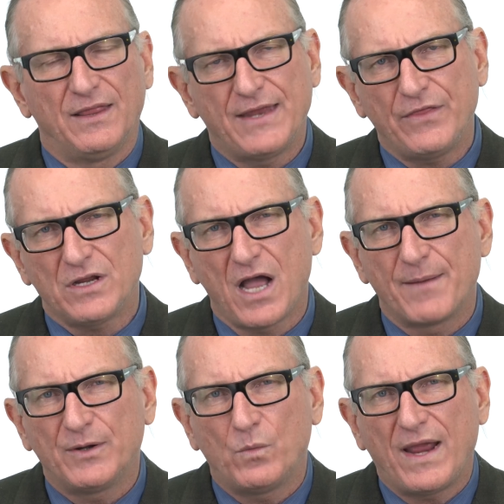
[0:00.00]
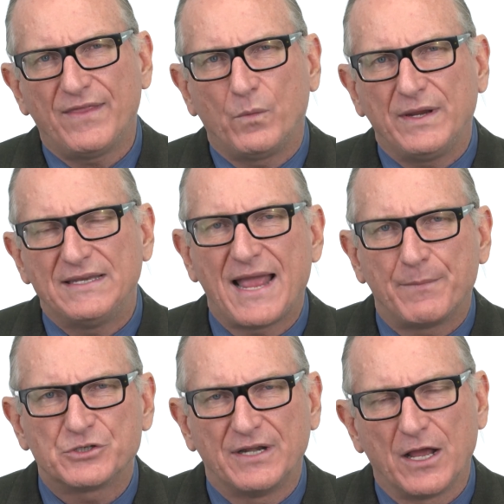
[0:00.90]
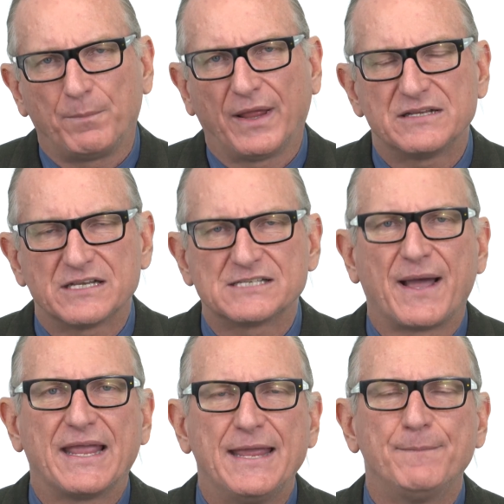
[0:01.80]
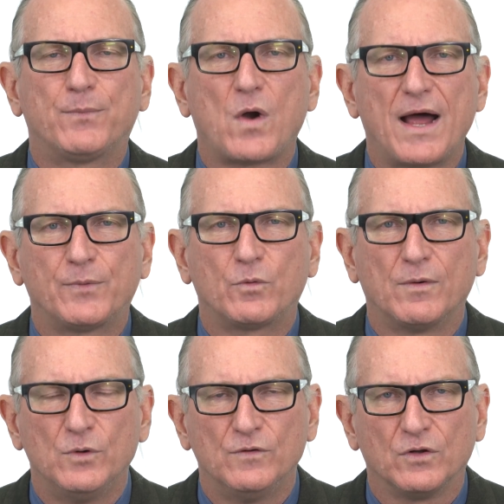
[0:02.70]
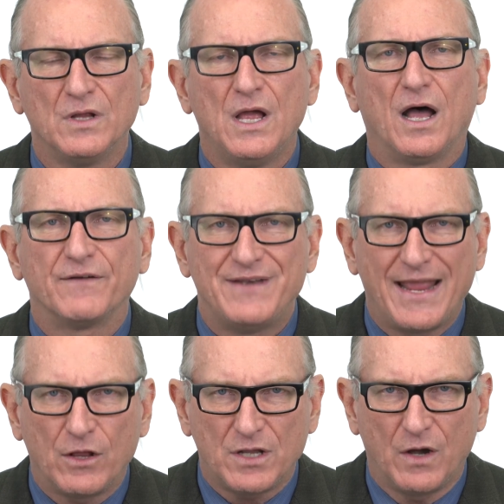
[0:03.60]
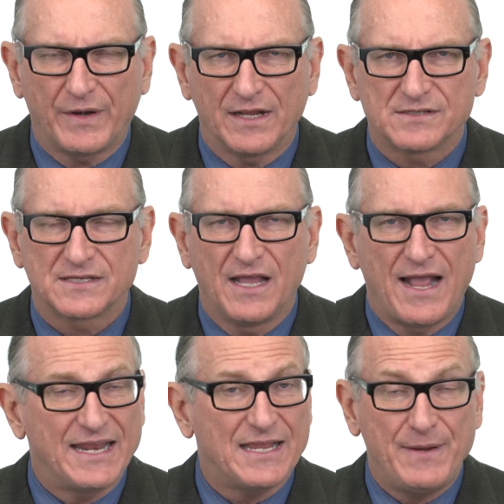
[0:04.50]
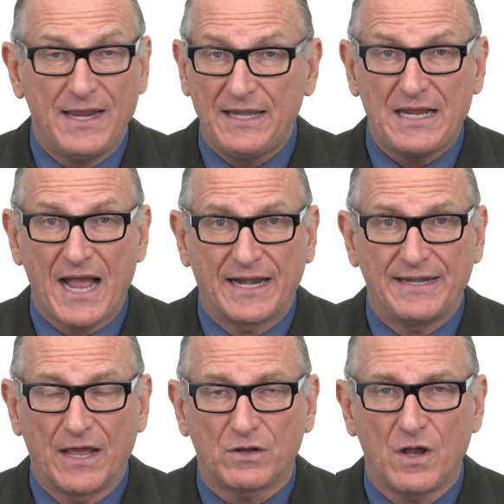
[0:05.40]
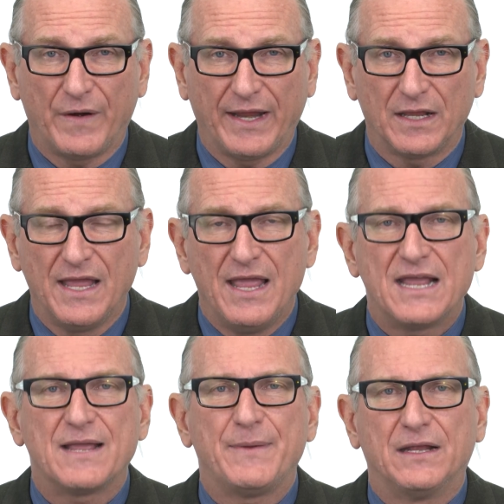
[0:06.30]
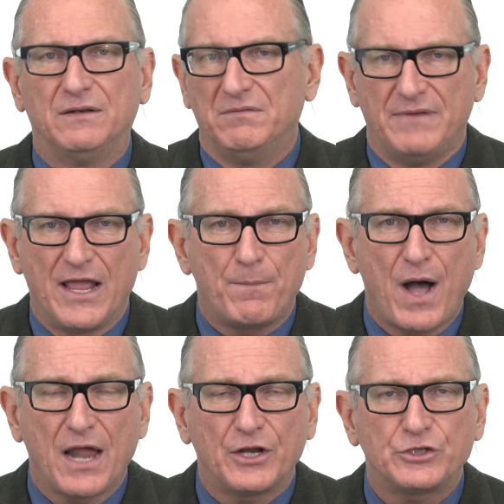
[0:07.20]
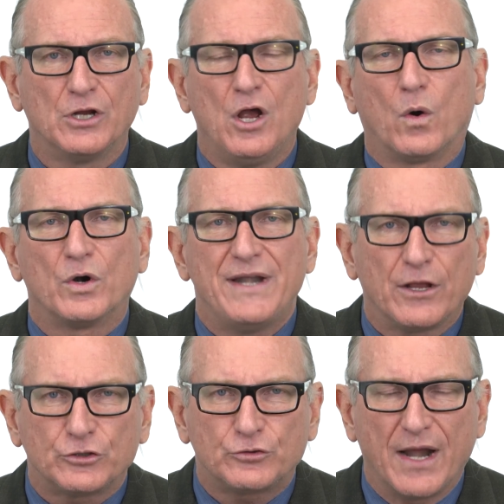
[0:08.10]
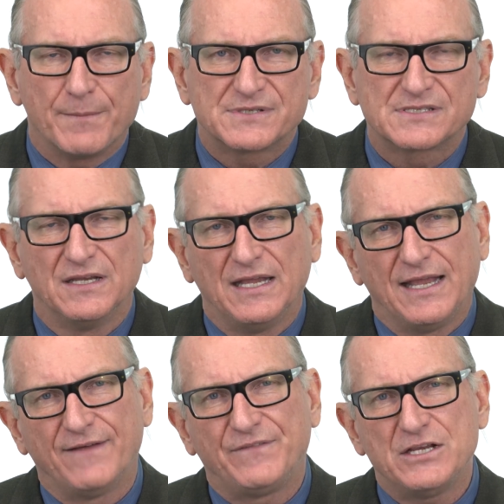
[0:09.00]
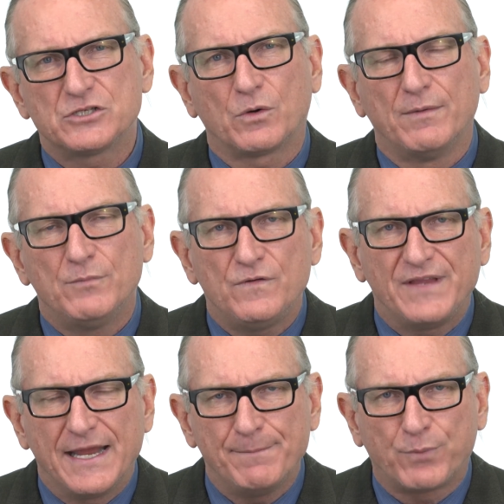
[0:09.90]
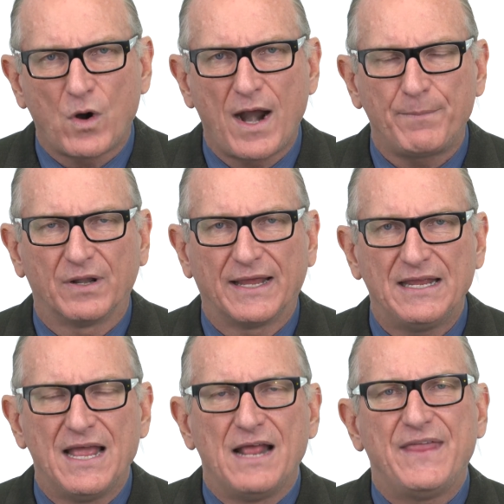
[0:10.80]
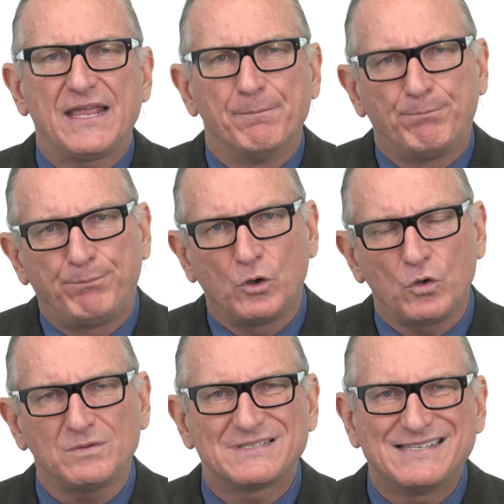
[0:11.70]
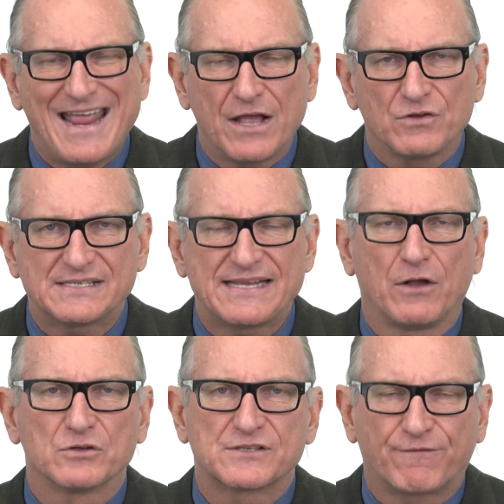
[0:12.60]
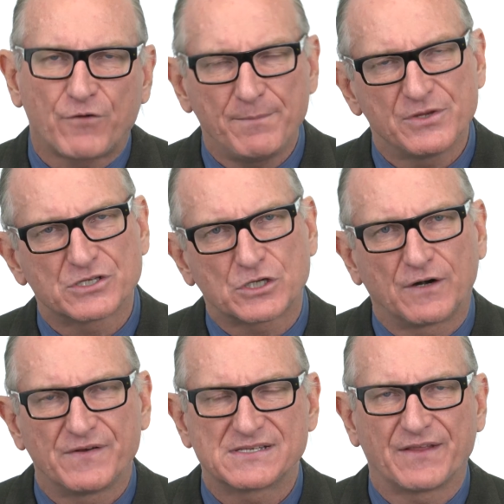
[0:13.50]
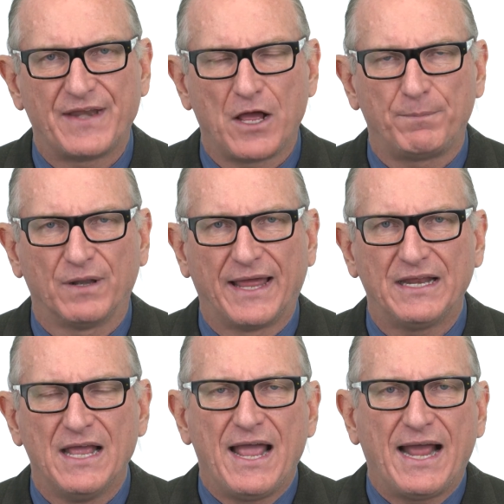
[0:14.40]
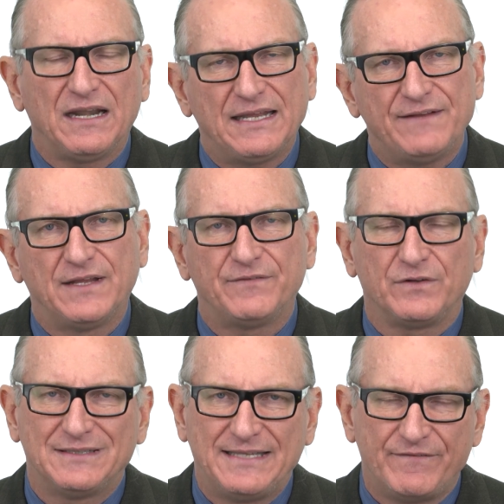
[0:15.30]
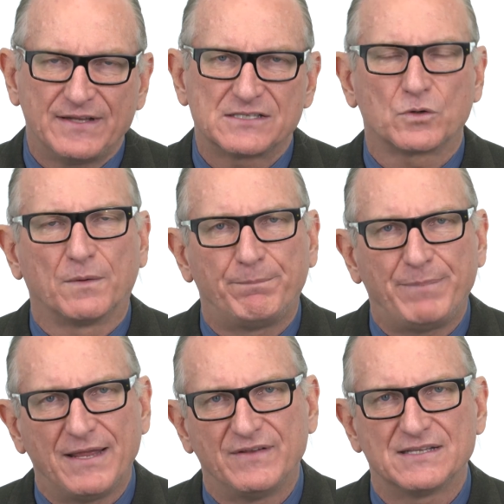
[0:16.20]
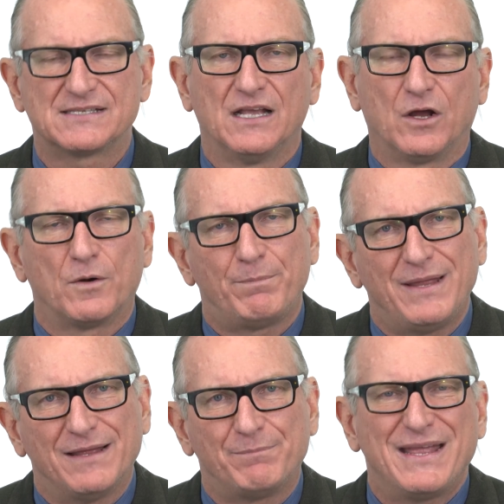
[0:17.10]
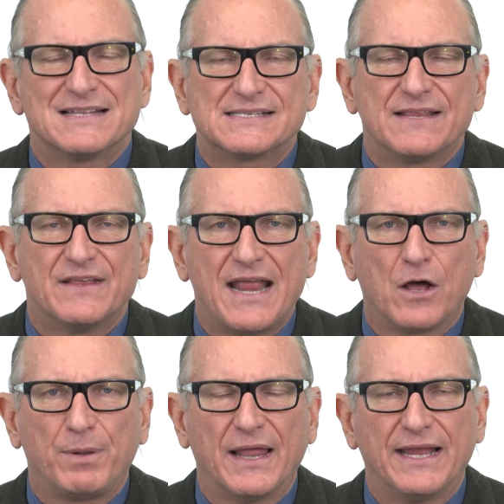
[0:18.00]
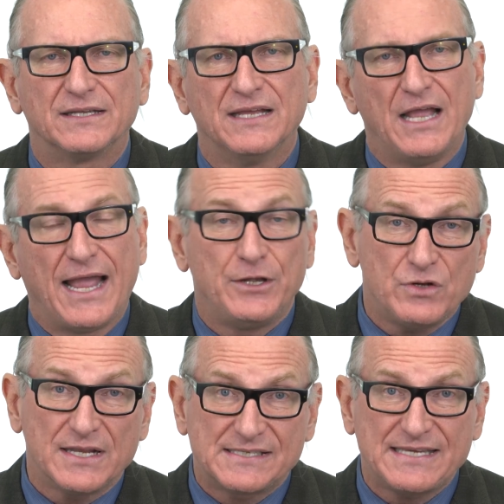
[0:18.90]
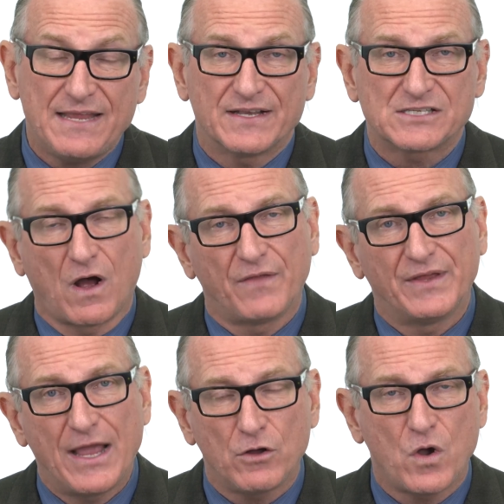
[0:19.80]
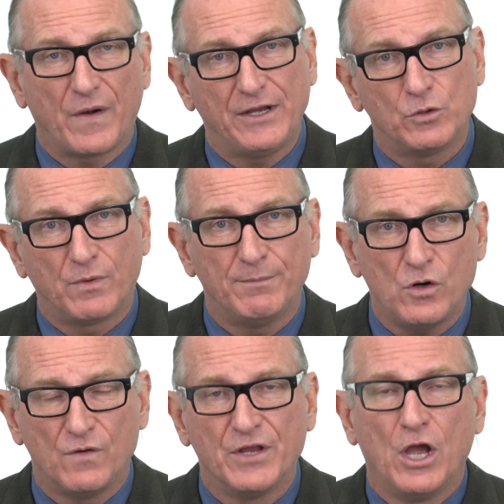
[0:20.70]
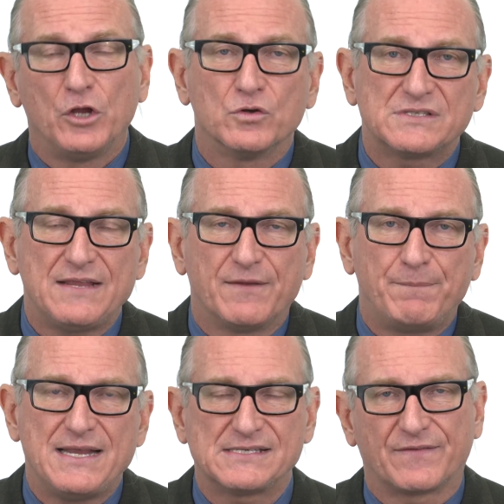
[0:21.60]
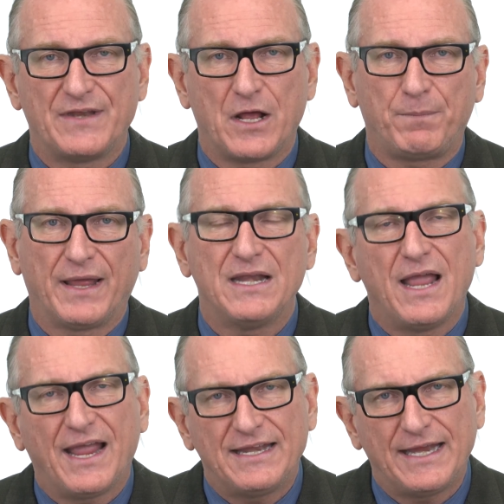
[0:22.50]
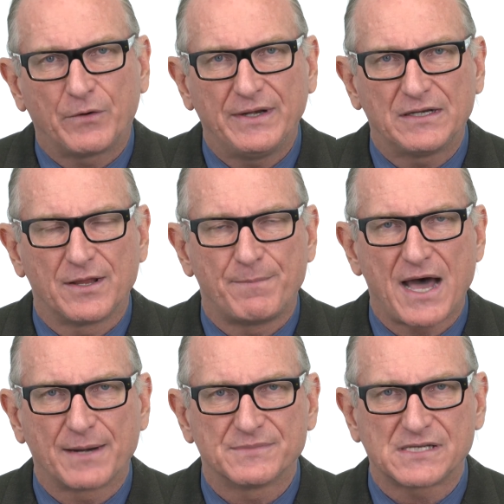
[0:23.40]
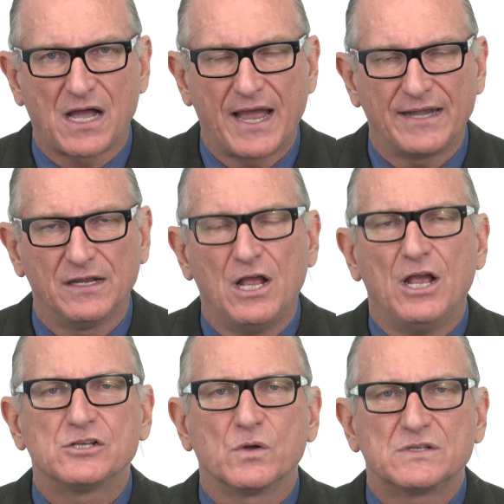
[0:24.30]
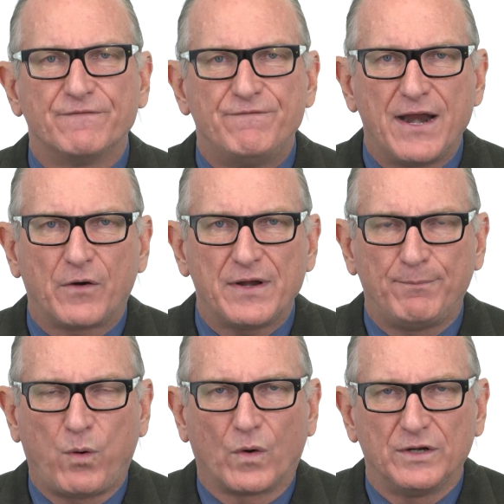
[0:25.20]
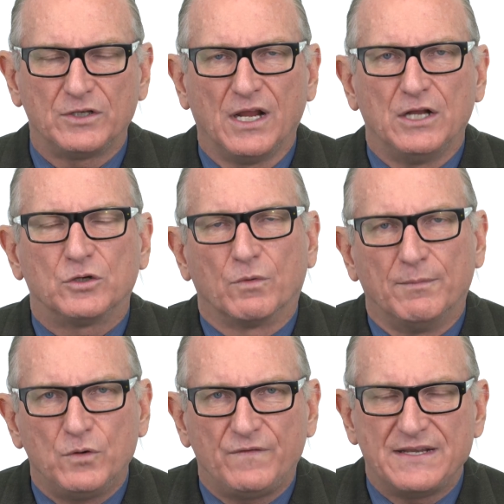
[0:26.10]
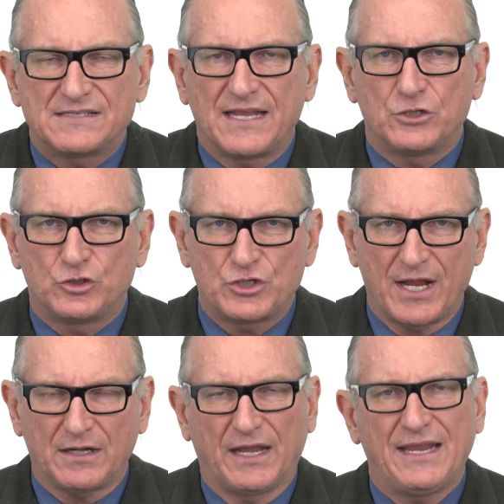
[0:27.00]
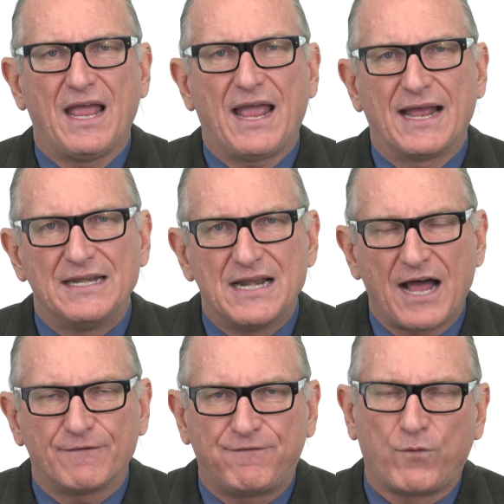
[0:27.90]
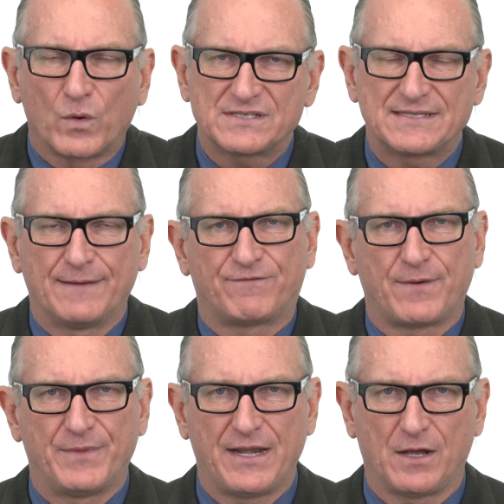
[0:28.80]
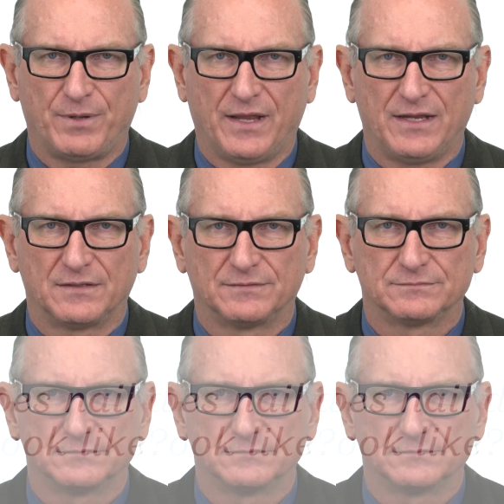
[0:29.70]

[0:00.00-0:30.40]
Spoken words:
The other common way that we damage the nail plates is by improper removal of nail coatings. And it could be any kind of nail coating. It could be nail polish or nail strips. If these are removed improperly, they can pull nail cells from the surface of the nail plate and leave little divots or pivots or pits in the nail plate. And you can see this on the nail coating you removed. You'll see the piece of the nail plate adhering to the bottom side. So it's very important to remove these things gently and not force them from the nail plate.